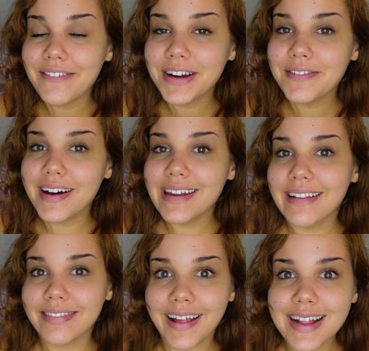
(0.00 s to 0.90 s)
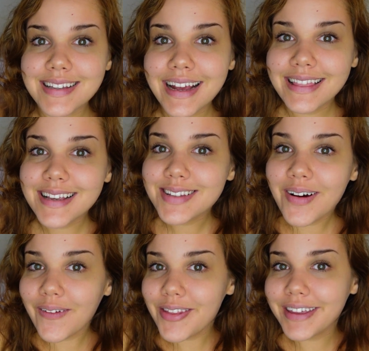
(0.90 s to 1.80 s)
everyone, let's get this
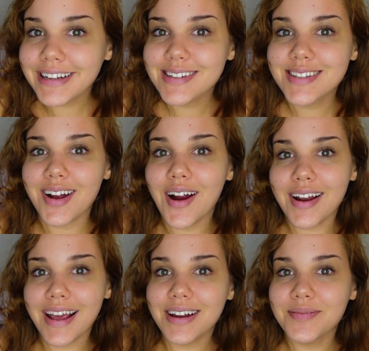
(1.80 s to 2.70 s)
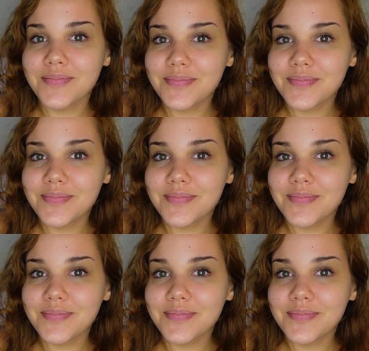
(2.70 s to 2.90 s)
whole thing started.